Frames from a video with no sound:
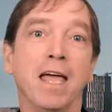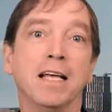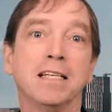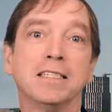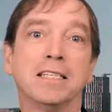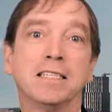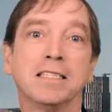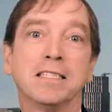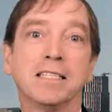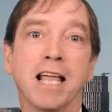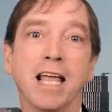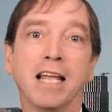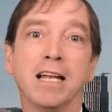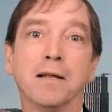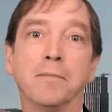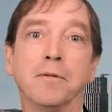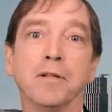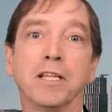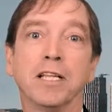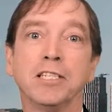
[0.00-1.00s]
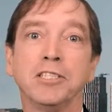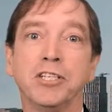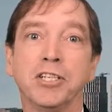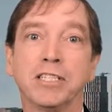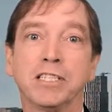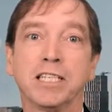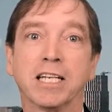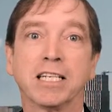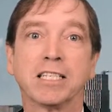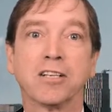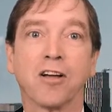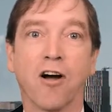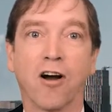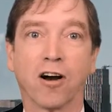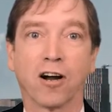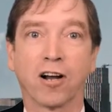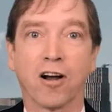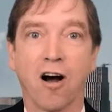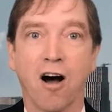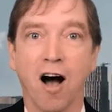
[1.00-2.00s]
Sustainable logistics
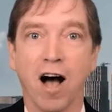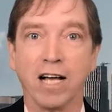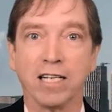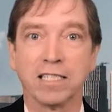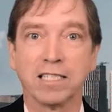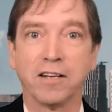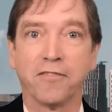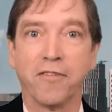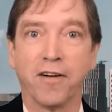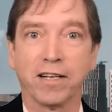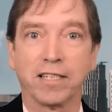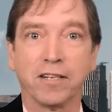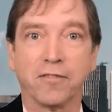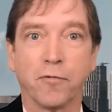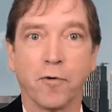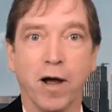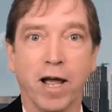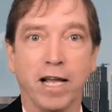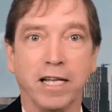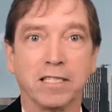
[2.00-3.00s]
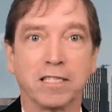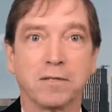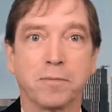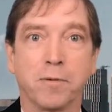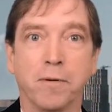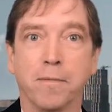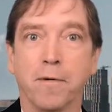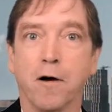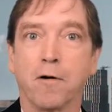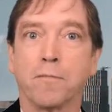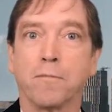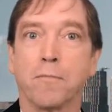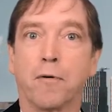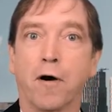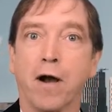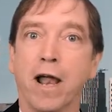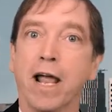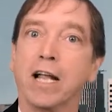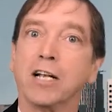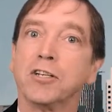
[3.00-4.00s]
are cost-effective ways to promote
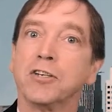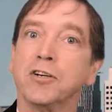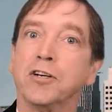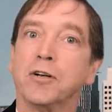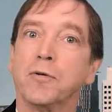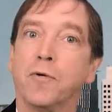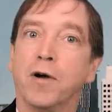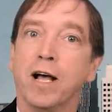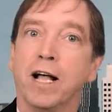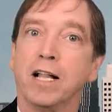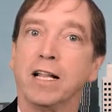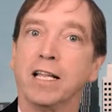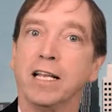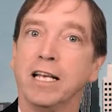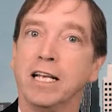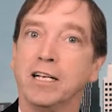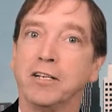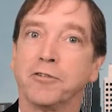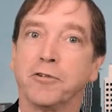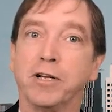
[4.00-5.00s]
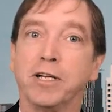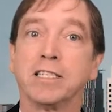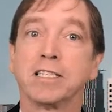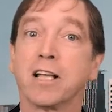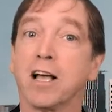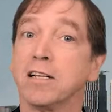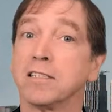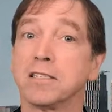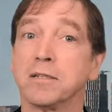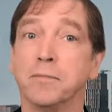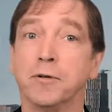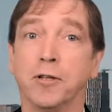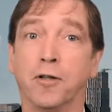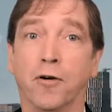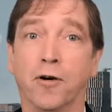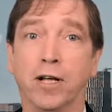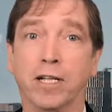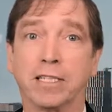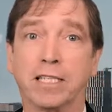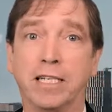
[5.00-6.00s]
brand goodwill and increase customer
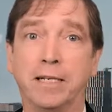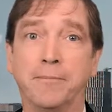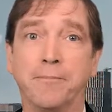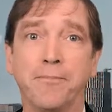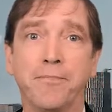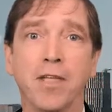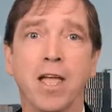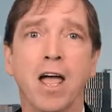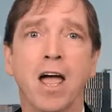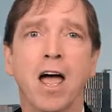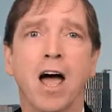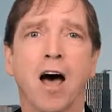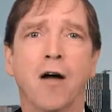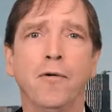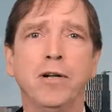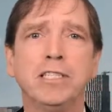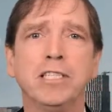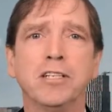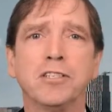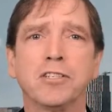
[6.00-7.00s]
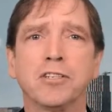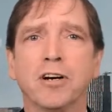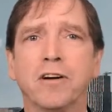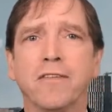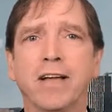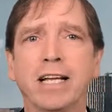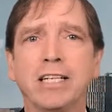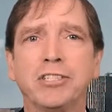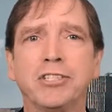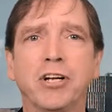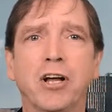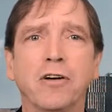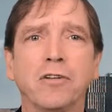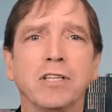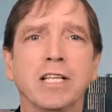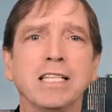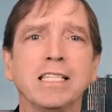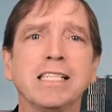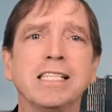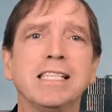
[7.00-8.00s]
loyalty. A recent survey
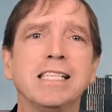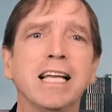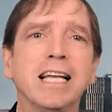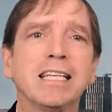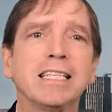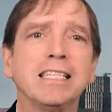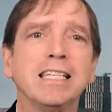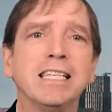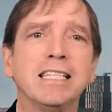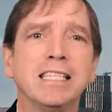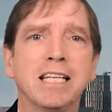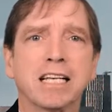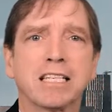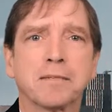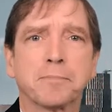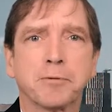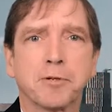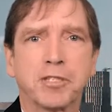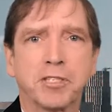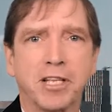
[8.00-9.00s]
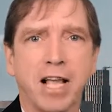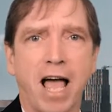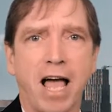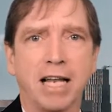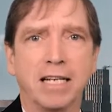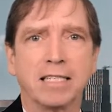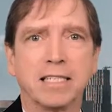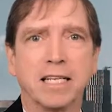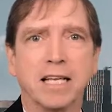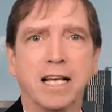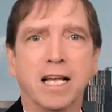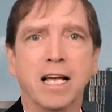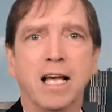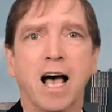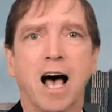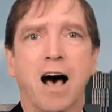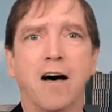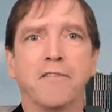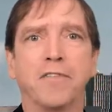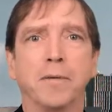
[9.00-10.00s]
showed that 66%
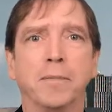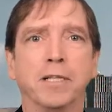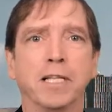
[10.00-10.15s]
of the